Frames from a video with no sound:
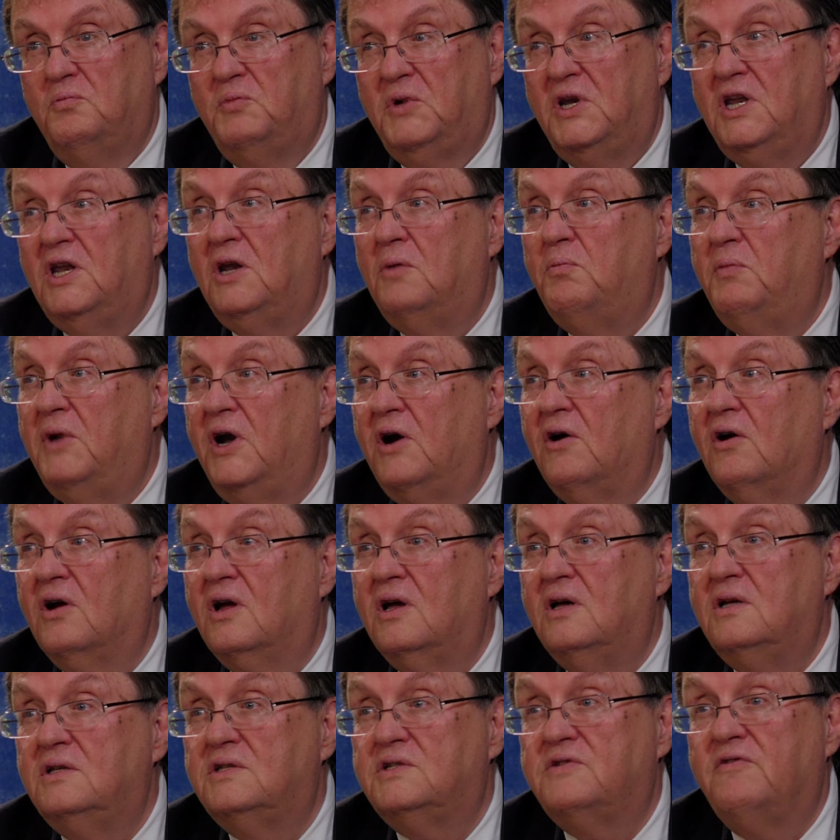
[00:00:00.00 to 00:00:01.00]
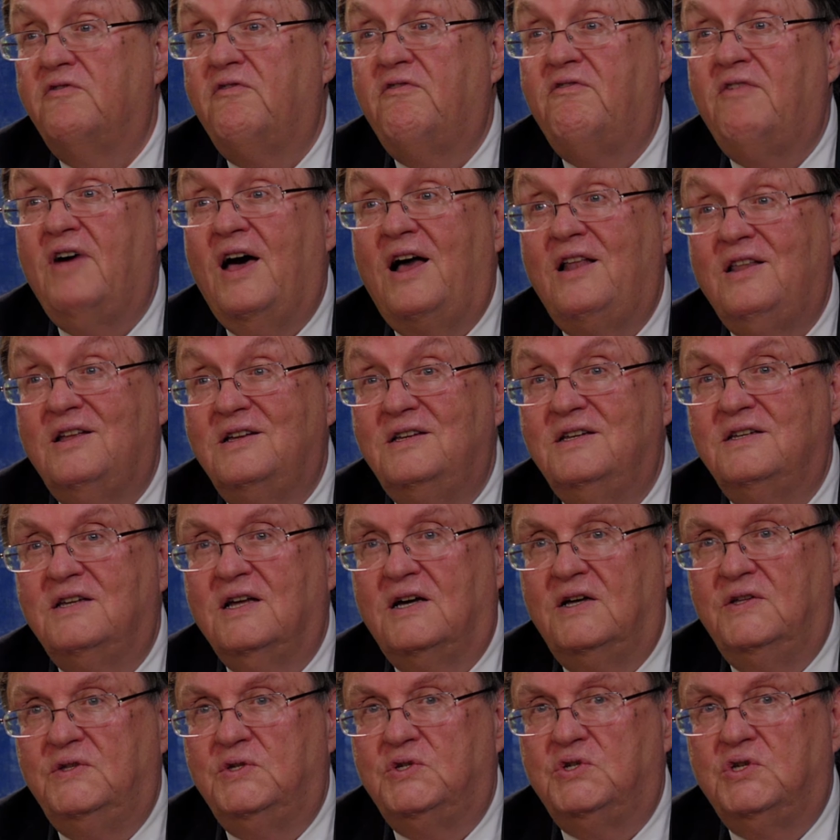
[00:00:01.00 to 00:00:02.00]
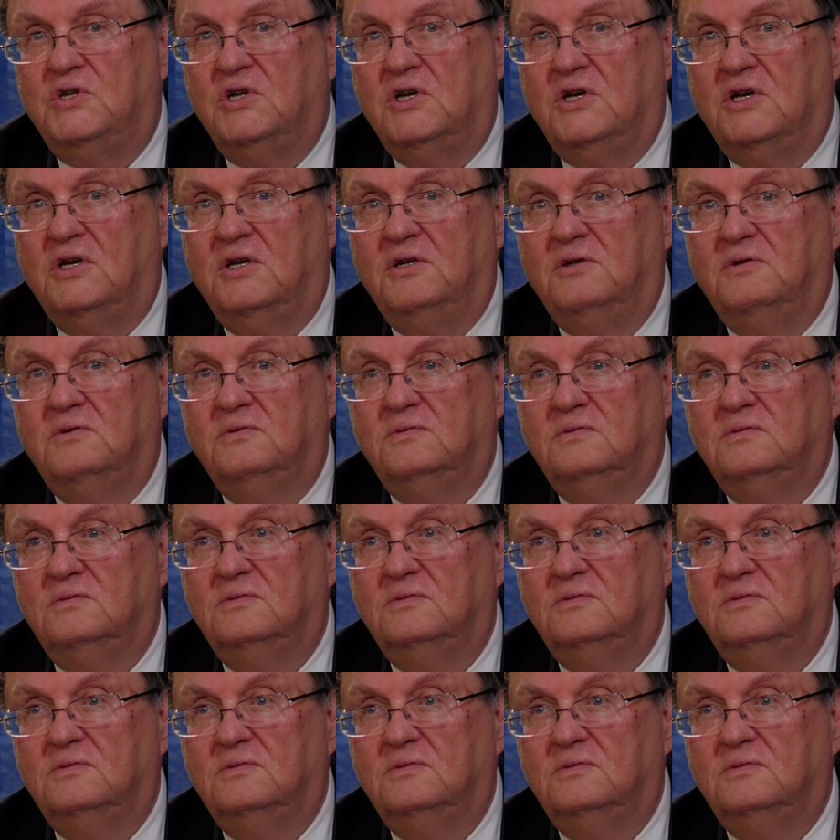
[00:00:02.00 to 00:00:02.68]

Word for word: But in America, it's Valentine's Day.